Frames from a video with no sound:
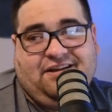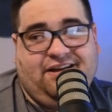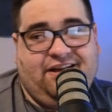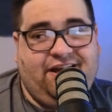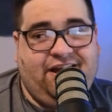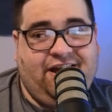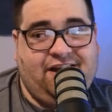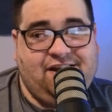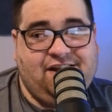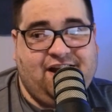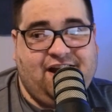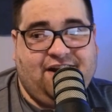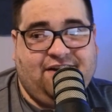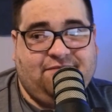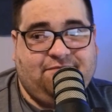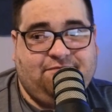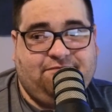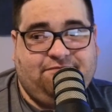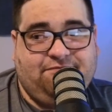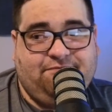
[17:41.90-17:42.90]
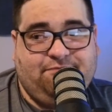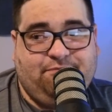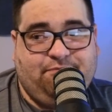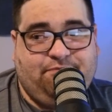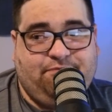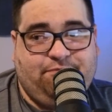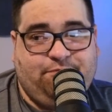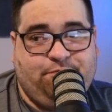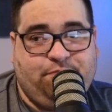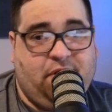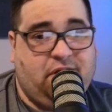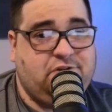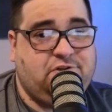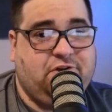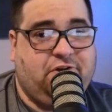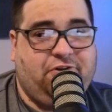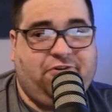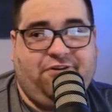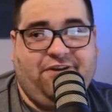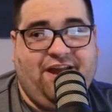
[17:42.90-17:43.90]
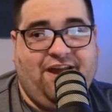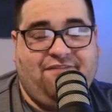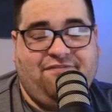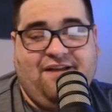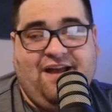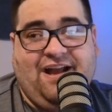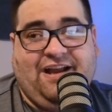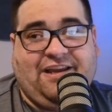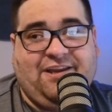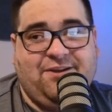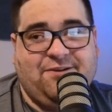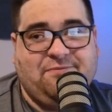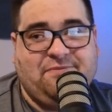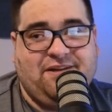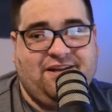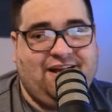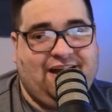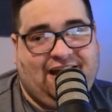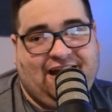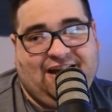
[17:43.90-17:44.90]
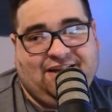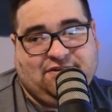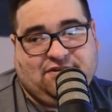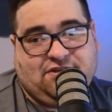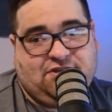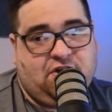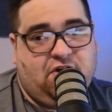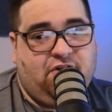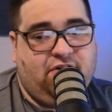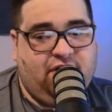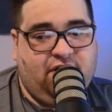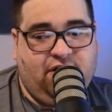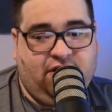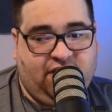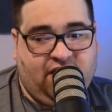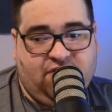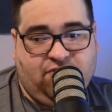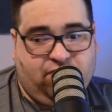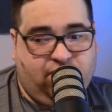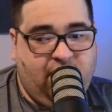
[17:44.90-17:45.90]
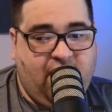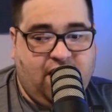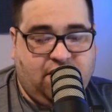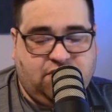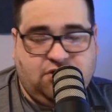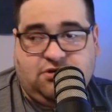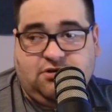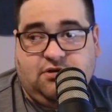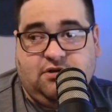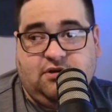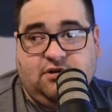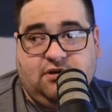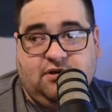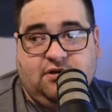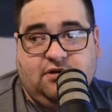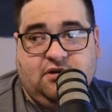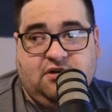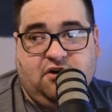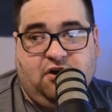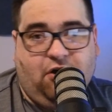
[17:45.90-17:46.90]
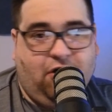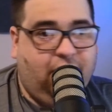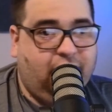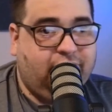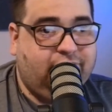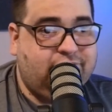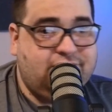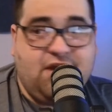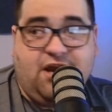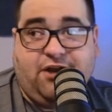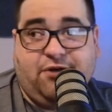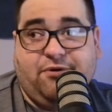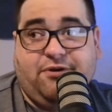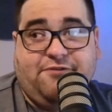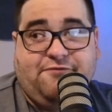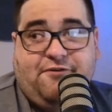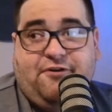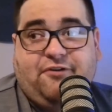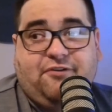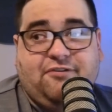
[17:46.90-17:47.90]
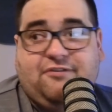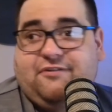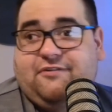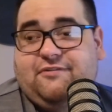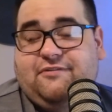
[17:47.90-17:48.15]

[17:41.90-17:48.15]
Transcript: And you got to punch a hole in that vacuum and start again fresh on January 1st.